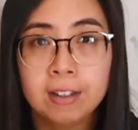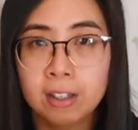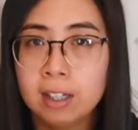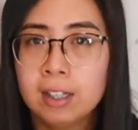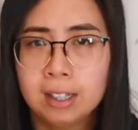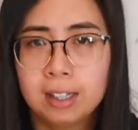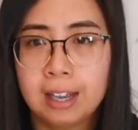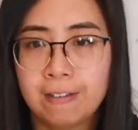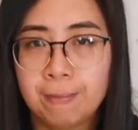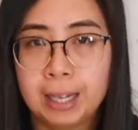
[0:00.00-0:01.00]
you can just
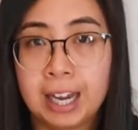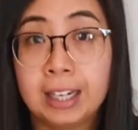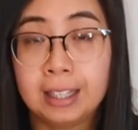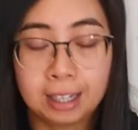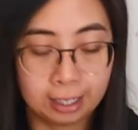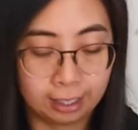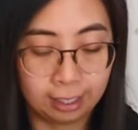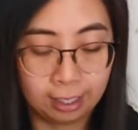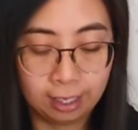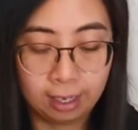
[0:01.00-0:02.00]
have plain coloured
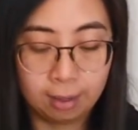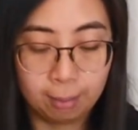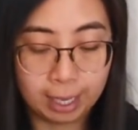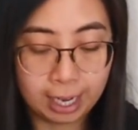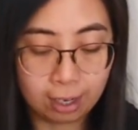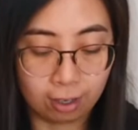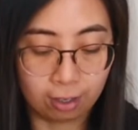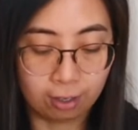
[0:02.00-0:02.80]
Play-Doh.